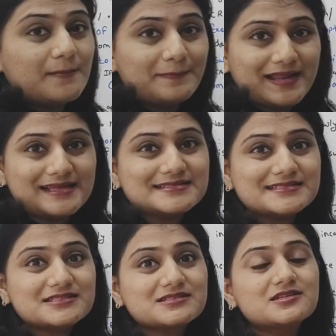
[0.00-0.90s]

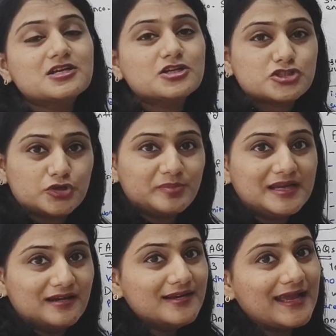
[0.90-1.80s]
compliances should
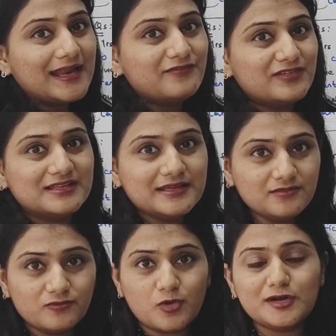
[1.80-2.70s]
be done and
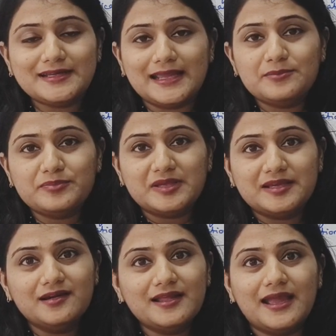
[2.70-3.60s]
within what time
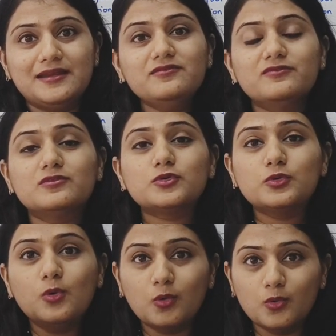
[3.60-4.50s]
period, and
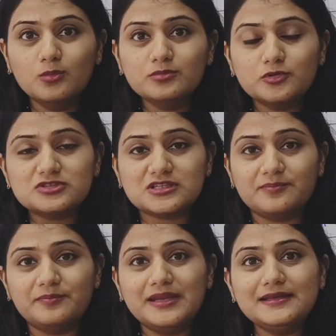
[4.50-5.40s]
to whom to
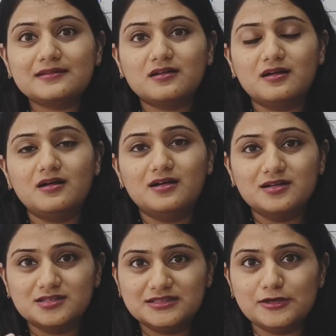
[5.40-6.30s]
submit
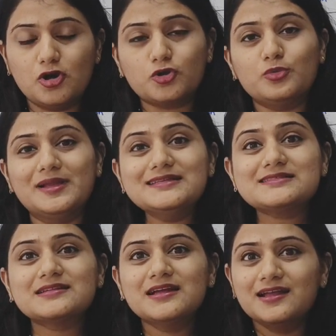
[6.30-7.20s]
the documents
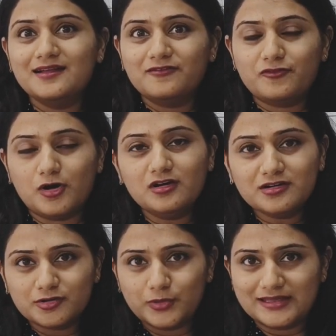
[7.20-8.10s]
for
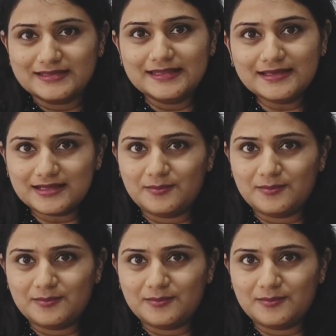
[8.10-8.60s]
doing the